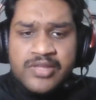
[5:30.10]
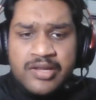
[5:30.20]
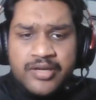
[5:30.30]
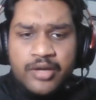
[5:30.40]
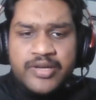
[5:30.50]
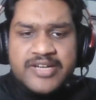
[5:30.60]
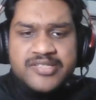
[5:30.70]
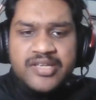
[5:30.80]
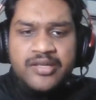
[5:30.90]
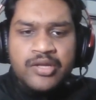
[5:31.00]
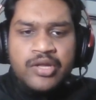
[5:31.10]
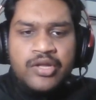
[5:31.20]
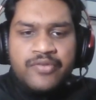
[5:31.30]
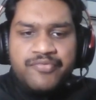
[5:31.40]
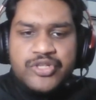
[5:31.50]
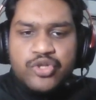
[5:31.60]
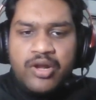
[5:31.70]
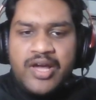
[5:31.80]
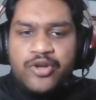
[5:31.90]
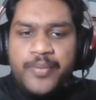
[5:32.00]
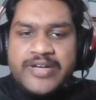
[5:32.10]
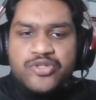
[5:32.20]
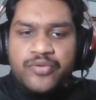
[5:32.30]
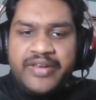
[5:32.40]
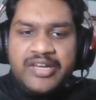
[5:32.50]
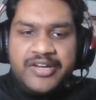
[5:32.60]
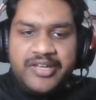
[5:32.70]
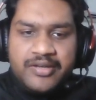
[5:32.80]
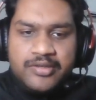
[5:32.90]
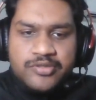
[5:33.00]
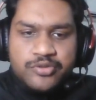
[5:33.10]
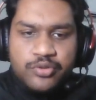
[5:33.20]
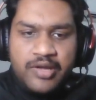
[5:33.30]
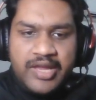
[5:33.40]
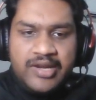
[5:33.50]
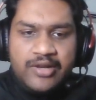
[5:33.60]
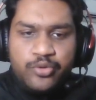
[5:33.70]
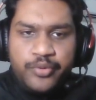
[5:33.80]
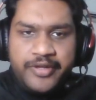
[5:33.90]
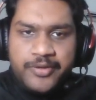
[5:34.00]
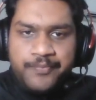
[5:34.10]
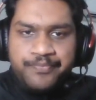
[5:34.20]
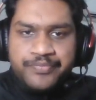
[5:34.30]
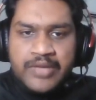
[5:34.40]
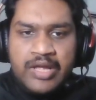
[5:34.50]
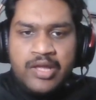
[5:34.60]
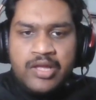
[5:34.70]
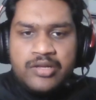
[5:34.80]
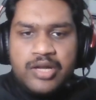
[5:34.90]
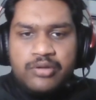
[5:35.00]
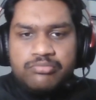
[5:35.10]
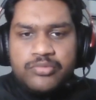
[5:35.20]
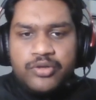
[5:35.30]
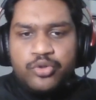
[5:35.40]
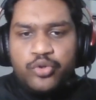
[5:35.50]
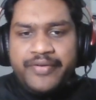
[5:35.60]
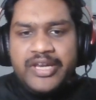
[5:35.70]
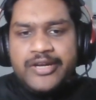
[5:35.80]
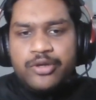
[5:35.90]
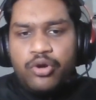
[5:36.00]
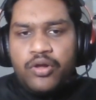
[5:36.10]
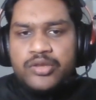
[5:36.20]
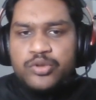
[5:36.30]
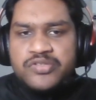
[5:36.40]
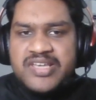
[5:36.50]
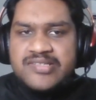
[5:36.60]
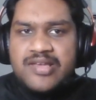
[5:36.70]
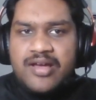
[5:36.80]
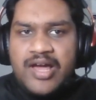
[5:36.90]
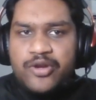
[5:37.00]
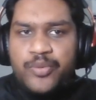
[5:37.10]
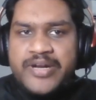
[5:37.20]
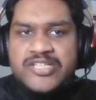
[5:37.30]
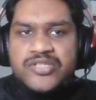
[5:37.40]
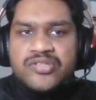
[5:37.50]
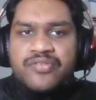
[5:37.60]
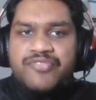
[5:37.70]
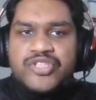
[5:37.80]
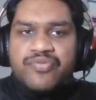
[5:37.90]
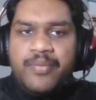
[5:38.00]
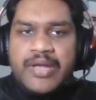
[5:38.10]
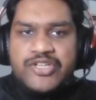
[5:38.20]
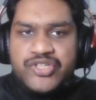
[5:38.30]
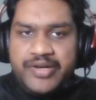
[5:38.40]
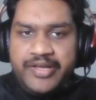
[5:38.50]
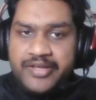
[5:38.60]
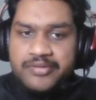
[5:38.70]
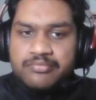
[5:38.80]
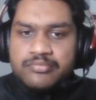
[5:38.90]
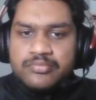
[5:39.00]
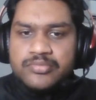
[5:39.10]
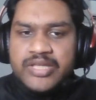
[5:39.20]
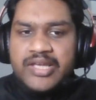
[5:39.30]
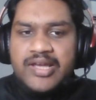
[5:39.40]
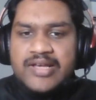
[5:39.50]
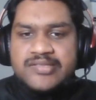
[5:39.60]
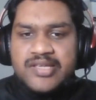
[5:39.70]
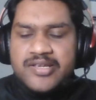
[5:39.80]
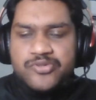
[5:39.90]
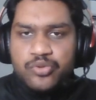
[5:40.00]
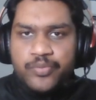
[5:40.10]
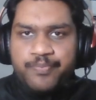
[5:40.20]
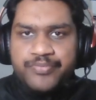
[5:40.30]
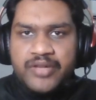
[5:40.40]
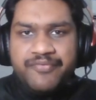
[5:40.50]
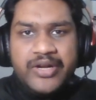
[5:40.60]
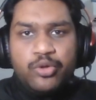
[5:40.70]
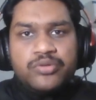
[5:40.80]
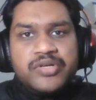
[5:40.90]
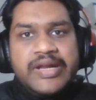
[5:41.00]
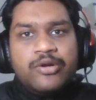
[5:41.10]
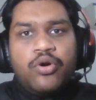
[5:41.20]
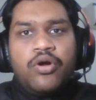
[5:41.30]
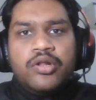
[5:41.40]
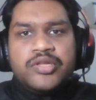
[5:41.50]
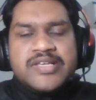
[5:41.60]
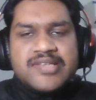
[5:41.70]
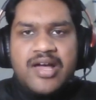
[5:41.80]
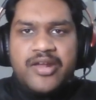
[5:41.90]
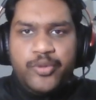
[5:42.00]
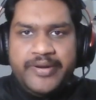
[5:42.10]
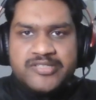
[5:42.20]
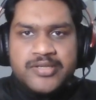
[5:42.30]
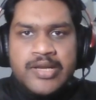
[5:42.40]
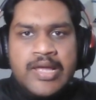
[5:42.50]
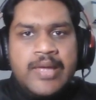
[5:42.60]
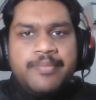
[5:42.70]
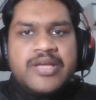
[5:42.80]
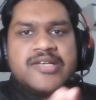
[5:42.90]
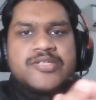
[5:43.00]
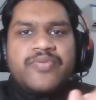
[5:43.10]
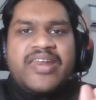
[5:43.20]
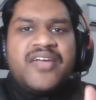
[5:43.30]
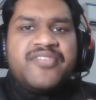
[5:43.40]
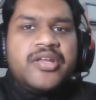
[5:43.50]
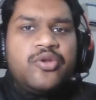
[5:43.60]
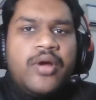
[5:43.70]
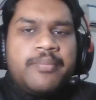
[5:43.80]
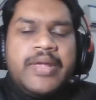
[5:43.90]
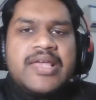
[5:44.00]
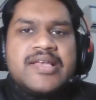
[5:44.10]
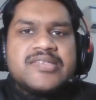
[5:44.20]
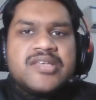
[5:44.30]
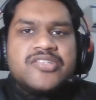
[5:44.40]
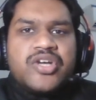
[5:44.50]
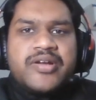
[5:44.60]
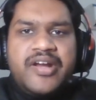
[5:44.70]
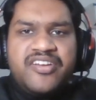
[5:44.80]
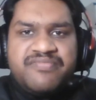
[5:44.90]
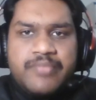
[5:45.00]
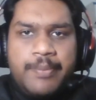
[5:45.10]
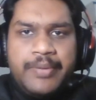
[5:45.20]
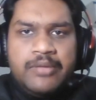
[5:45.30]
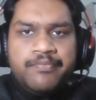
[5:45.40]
Now let's see which all arguments do we need here. So again I'll go here. Now do we need all those as arguments which we mentioned here? The answer is no. We don't need all these arguments, because whenever you are making such a kind of mapping,